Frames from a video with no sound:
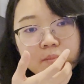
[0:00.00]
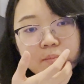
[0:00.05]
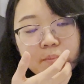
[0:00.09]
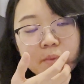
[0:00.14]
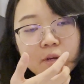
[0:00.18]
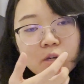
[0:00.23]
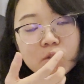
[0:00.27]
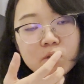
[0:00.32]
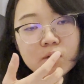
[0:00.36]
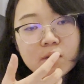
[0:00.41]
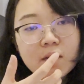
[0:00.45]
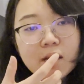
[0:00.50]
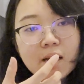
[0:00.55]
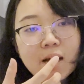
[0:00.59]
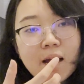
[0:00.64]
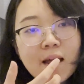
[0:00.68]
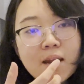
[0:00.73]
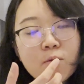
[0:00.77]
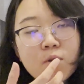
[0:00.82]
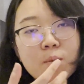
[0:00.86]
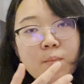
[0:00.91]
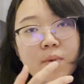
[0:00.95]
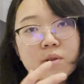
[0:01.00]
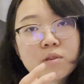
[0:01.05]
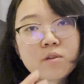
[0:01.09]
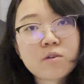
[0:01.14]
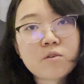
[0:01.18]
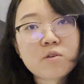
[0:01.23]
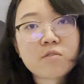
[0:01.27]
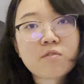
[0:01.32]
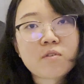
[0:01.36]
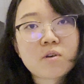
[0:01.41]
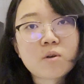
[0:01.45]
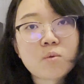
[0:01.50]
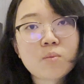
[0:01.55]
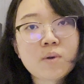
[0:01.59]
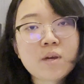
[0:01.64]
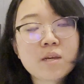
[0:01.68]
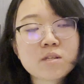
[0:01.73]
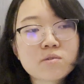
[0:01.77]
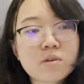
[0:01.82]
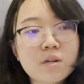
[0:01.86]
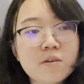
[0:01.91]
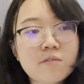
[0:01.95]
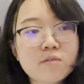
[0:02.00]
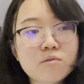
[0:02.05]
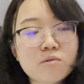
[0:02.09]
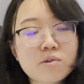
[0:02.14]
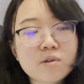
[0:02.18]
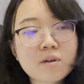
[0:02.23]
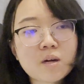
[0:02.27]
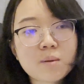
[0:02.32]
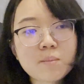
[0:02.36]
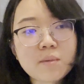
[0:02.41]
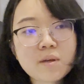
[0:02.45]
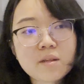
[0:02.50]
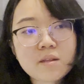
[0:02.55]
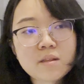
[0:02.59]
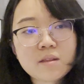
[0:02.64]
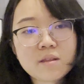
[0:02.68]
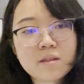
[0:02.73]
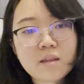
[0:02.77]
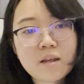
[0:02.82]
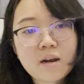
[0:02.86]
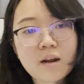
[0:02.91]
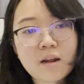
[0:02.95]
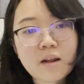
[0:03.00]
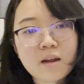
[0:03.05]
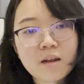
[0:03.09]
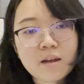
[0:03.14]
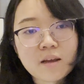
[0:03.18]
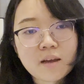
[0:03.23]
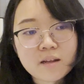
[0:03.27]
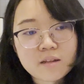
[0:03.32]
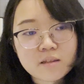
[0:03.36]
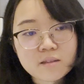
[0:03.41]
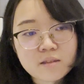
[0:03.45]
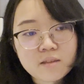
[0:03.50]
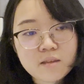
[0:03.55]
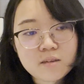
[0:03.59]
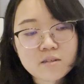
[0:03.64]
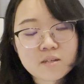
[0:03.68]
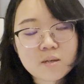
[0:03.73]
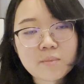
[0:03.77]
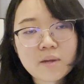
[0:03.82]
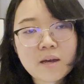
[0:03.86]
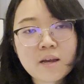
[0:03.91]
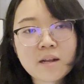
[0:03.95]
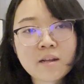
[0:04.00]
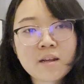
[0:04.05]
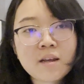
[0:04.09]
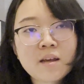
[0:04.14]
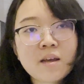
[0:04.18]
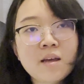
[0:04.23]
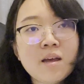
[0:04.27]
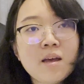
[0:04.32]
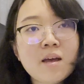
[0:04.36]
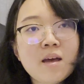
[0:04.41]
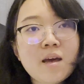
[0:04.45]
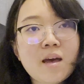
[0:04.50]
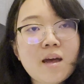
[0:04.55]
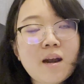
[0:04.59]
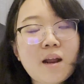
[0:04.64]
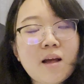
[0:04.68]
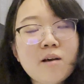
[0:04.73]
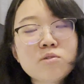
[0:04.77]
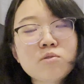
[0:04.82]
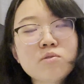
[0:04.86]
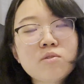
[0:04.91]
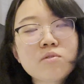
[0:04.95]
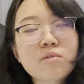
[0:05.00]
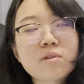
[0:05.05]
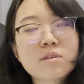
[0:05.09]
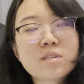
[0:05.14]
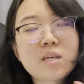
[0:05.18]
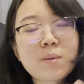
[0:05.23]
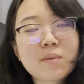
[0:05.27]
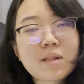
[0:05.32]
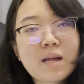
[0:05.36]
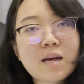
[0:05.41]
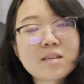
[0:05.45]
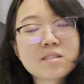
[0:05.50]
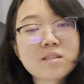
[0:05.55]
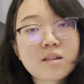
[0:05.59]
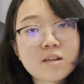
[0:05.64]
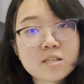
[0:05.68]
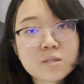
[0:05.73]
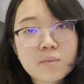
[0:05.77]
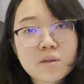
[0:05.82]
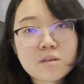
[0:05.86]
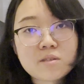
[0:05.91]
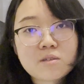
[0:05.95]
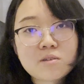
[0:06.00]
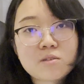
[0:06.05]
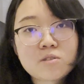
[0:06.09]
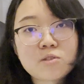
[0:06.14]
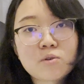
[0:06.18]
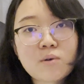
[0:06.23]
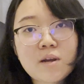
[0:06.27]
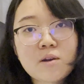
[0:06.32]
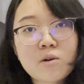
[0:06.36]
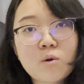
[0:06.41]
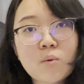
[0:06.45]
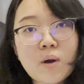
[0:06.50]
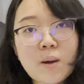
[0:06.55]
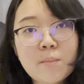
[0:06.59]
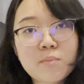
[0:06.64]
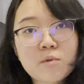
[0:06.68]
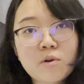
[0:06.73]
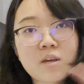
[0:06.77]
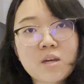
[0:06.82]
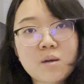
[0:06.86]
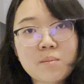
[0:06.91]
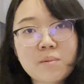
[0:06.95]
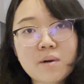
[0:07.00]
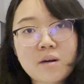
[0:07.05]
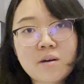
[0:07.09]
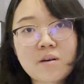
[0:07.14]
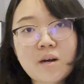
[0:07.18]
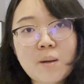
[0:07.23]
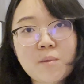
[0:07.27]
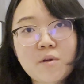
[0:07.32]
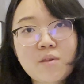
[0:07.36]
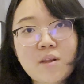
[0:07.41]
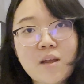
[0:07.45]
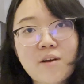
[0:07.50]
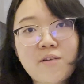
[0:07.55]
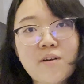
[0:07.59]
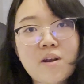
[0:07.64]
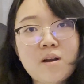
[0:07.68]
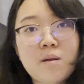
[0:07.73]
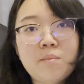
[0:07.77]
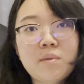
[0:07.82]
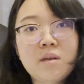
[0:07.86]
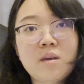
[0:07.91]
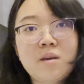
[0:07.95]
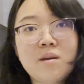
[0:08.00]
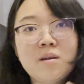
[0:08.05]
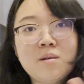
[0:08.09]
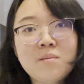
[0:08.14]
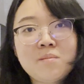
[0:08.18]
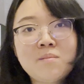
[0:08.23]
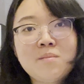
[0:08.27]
make sure that I know the material for the week so that if students come in, that I can teach them that. And I also took the same class last semester, so I know what I'm talking about. I'm not like randomly